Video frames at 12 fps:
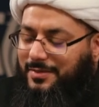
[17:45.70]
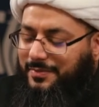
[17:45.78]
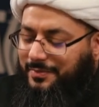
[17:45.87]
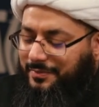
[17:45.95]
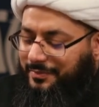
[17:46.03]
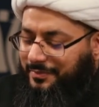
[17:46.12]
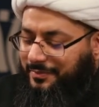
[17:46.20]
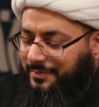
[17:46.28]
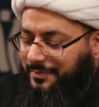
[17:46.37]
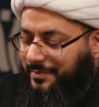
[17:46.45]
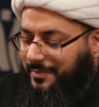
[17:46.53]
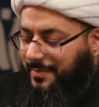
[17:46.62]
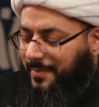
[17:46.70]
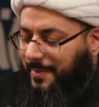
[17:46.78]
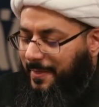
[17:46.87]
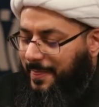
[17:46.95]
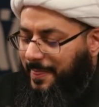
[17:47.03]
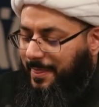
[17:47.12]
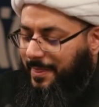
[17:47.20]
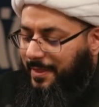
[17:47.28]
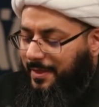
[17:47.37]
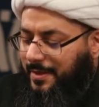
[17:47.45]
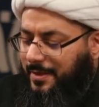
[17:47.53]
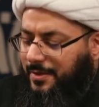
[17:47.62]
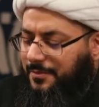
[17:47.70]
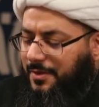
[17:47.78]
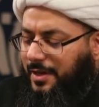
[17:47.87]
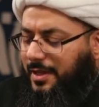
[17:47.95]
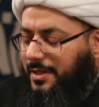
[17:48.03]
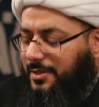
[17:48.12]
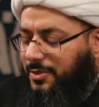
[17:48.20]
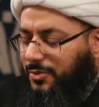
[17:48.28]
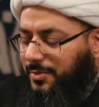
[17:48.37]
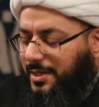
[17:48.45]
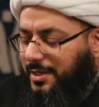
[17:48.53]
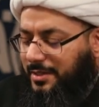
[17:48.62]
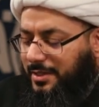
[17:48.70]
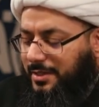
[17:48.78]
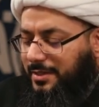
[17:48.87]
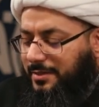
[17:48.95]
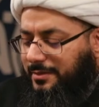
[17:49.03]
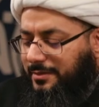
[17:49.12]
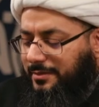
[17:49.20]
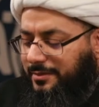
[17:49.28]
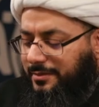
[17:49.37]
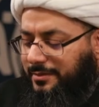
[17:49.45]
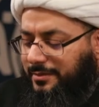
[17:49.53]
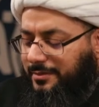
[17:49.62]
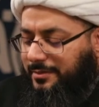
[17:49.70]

That is what he's referring to. And then you saw